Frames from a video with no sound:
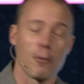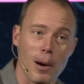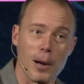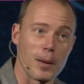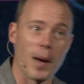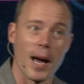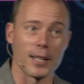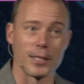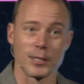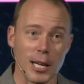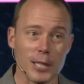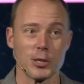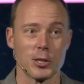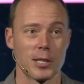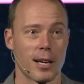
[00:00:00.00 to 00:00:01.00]
running back a
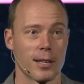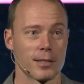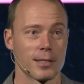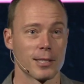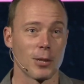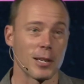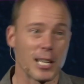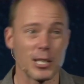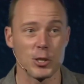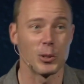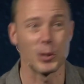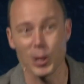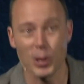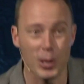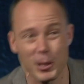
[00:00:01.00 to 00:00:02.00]
touchdown. So I guess you
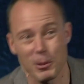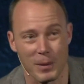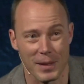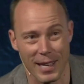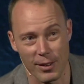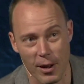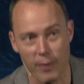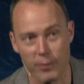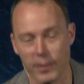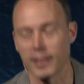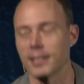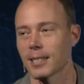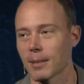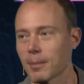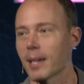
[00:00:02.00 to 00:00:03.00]
could without
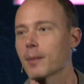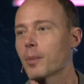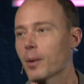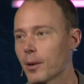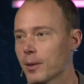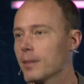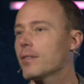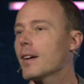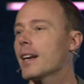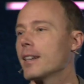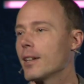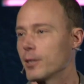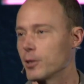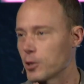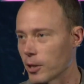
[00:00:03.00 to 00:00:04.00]
offense. I'm like, bro, find
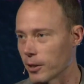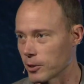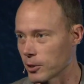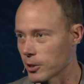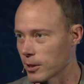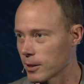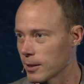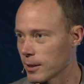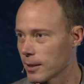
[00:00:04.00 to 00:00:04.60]
another church.